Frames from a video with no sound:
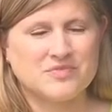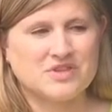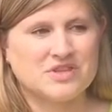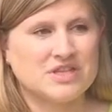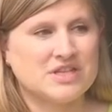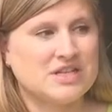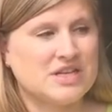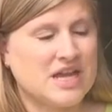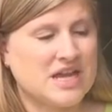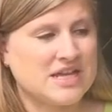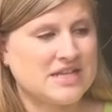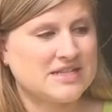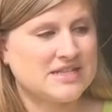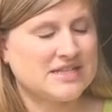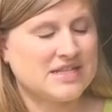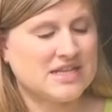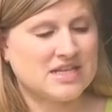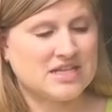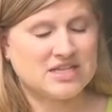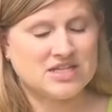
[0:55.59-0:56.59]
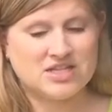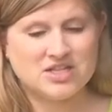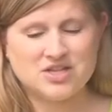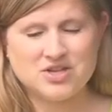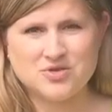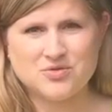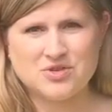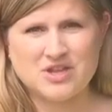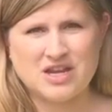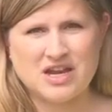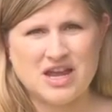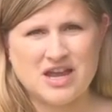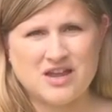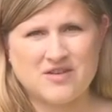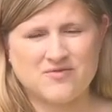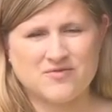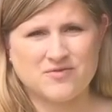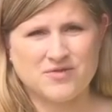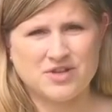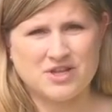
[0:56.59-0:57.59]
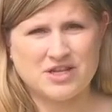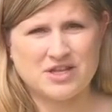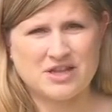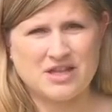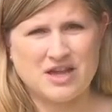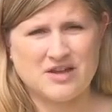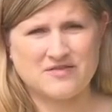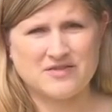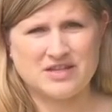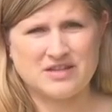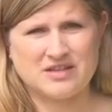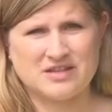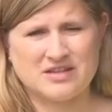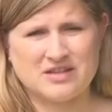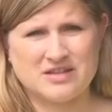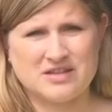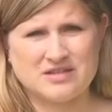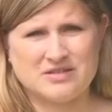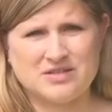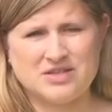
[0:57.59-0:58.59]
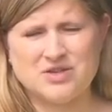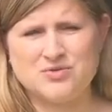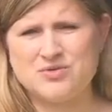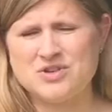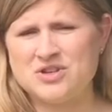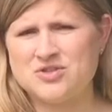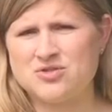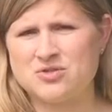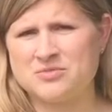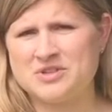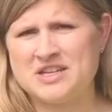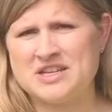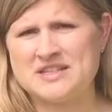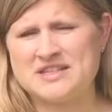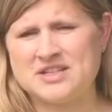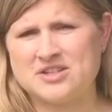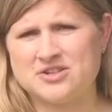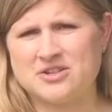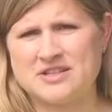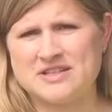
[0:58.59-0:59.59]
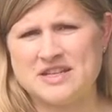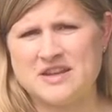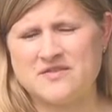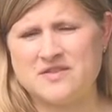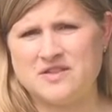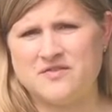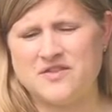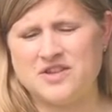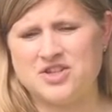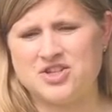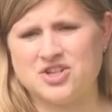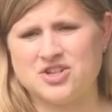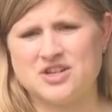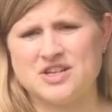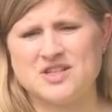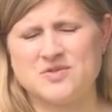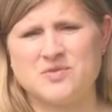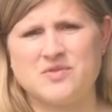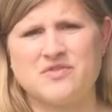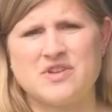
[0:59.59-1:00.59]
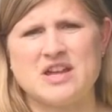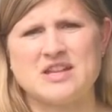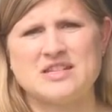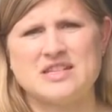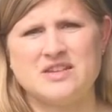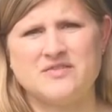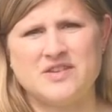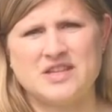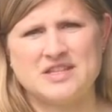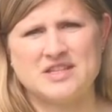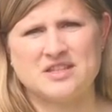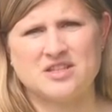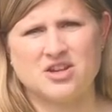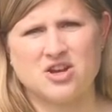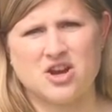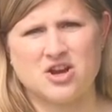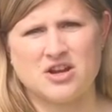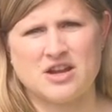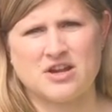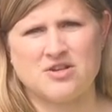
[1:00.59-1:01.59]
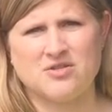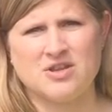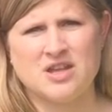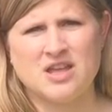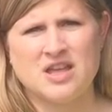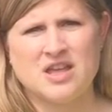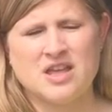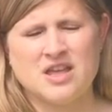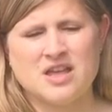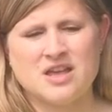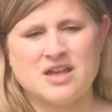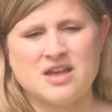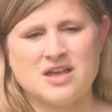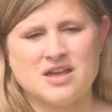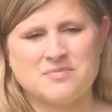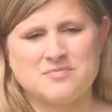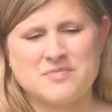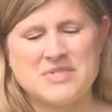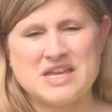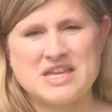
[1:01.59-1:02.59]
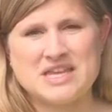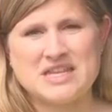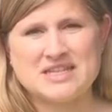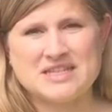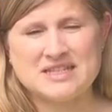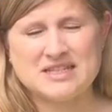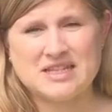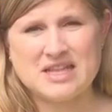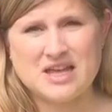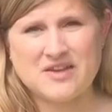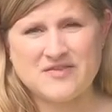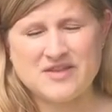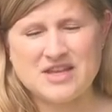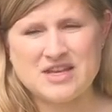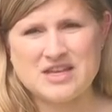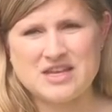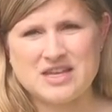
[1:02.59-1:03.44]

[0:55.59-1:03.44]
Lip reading: The nice thing too that I have really loved that you wouldn't normally consider a safety feature is we've got TVs in the car now. My kids love it.